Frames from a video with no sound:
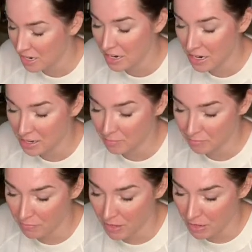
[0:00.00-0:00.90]
I'm
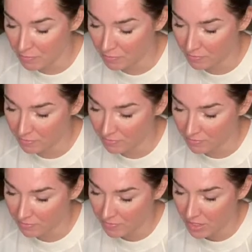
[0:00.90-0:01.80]

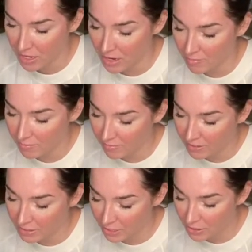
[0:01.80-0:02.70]

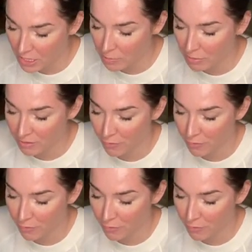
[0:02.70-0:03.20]
videotaping